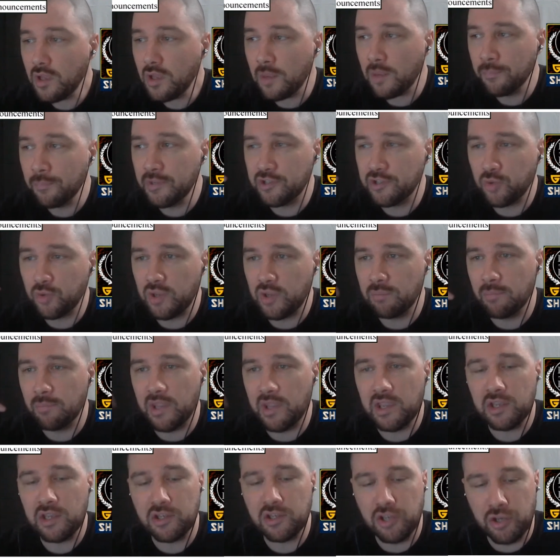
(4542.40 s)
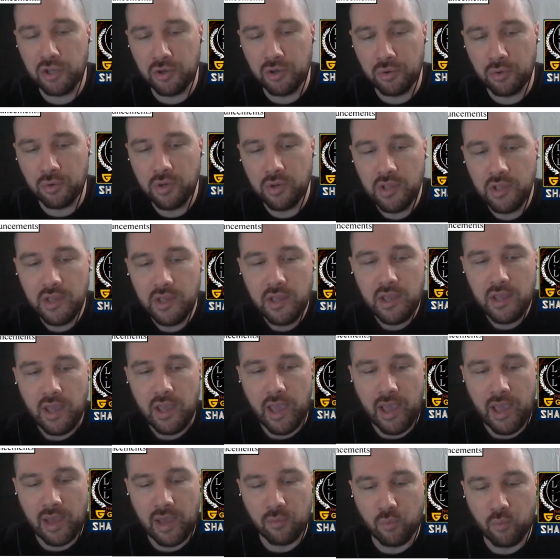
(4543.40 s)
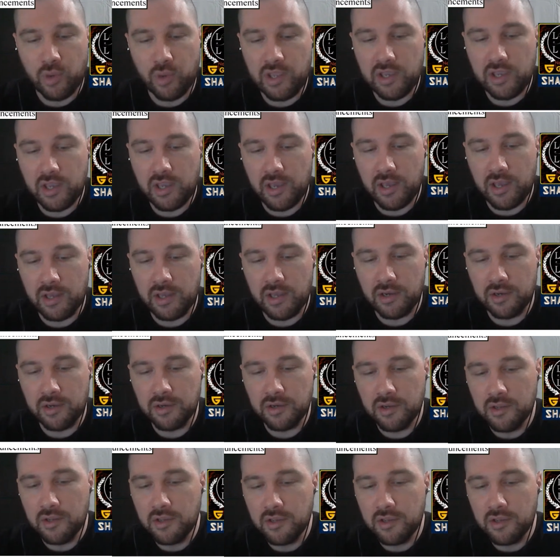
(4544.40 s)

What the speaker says: between me and you. And we can,